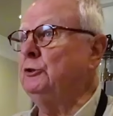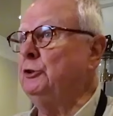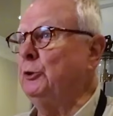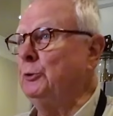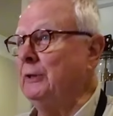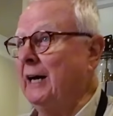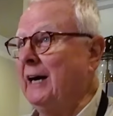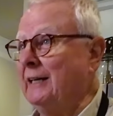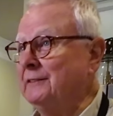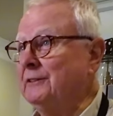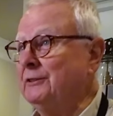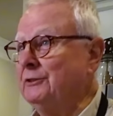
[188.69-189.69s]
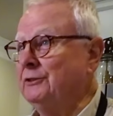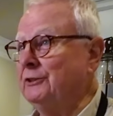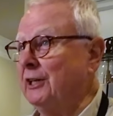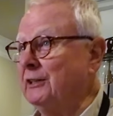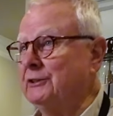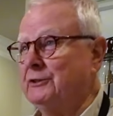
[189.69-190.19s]
Do not
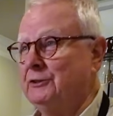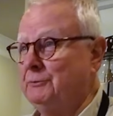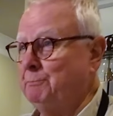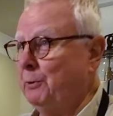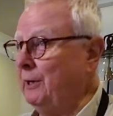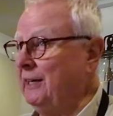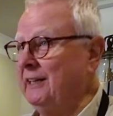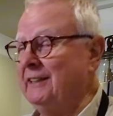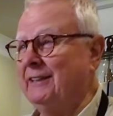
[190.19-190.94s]
just put it in